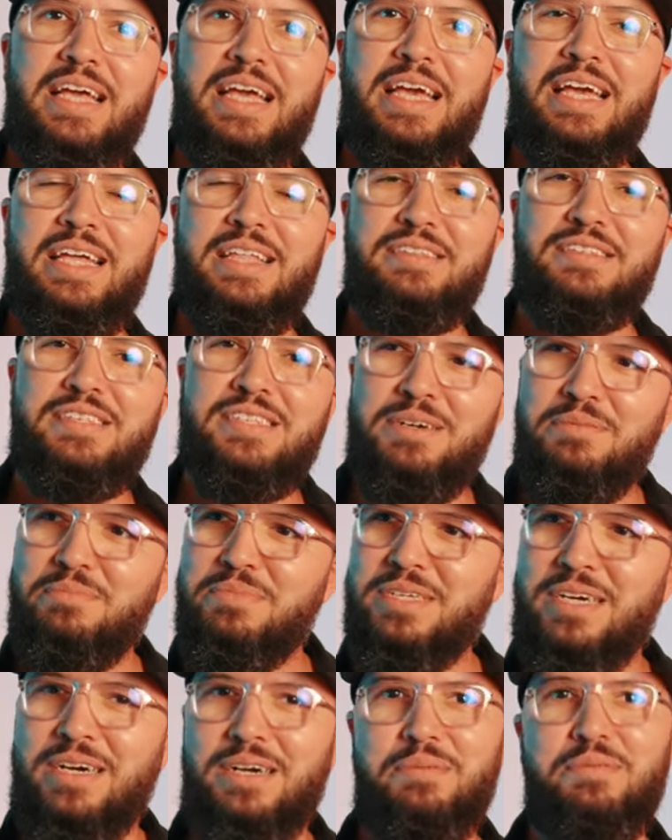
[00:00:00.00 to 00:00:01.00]
and
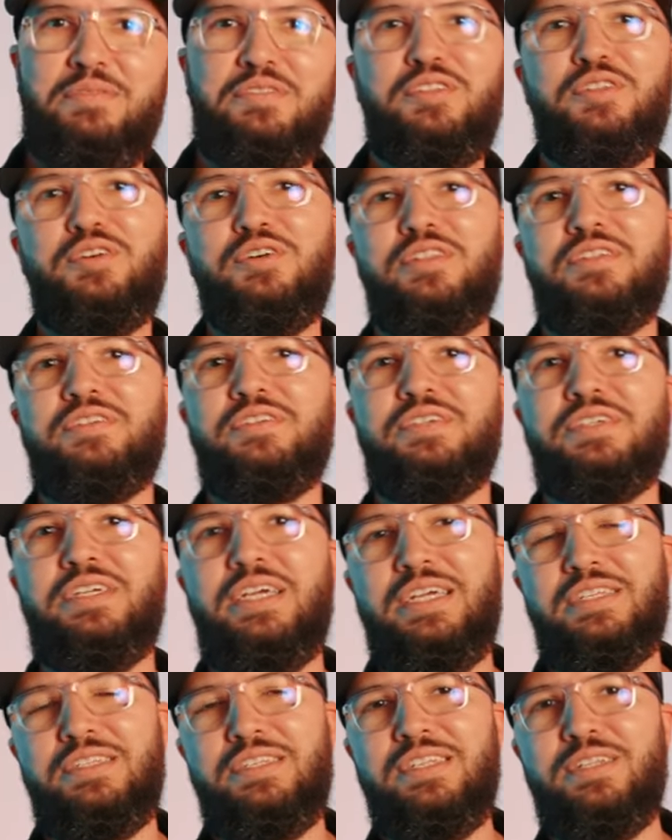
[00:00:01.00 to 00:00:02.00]
sometimes knowledge
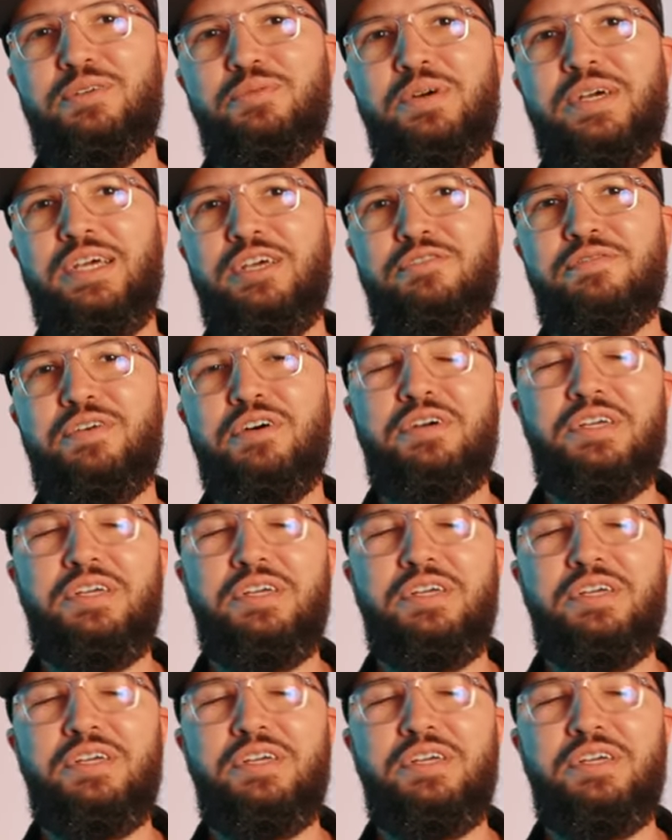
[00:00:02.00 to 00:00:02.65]
gets in the way of our